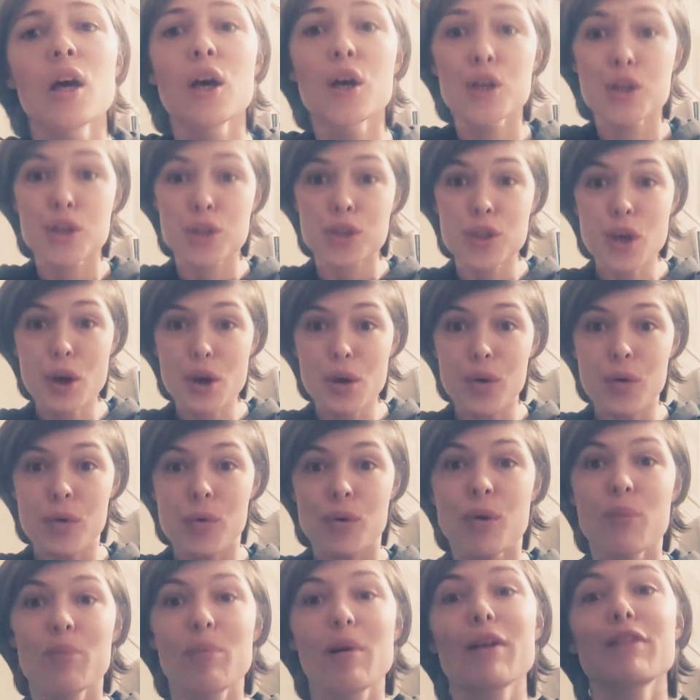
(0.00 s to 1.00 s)
So,
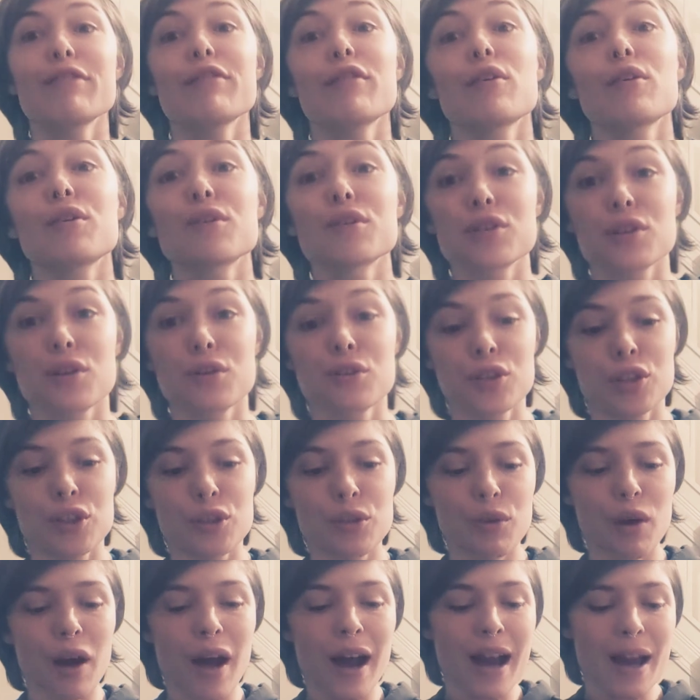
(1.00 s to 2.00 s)
by focus on
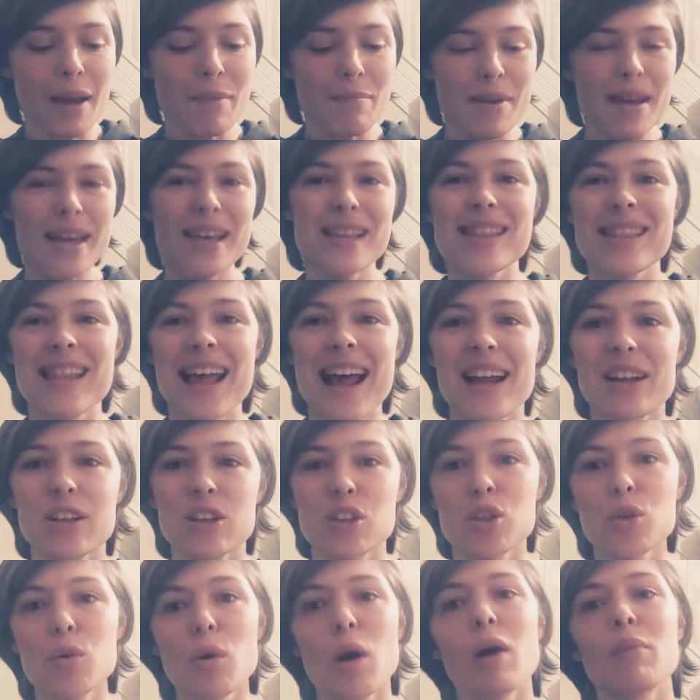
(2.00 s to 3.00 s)
you, I mean that
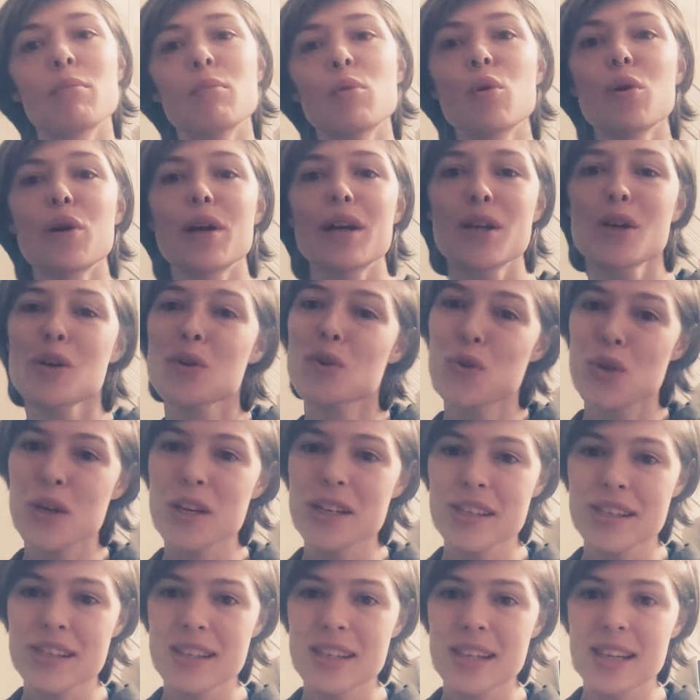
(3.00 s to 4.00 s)
you are more
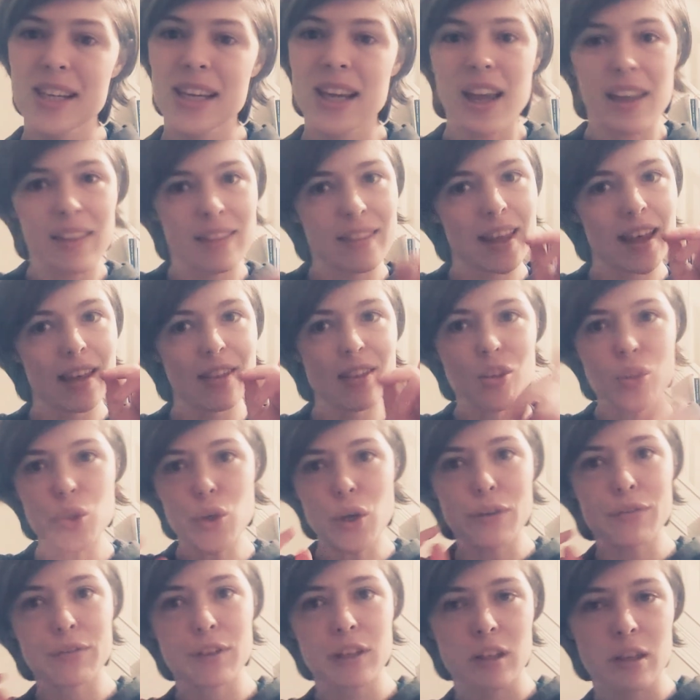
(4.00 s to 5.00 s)
interesting than the
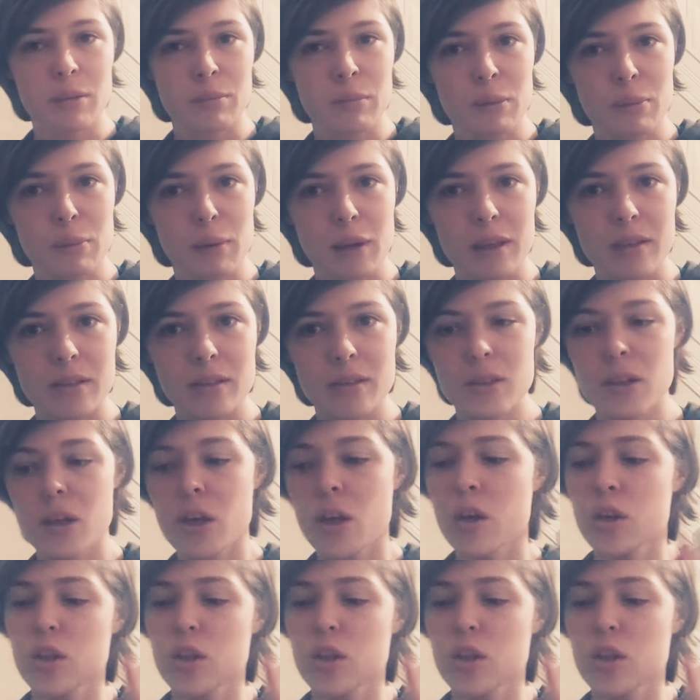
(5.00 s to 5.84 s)
traffic coming past.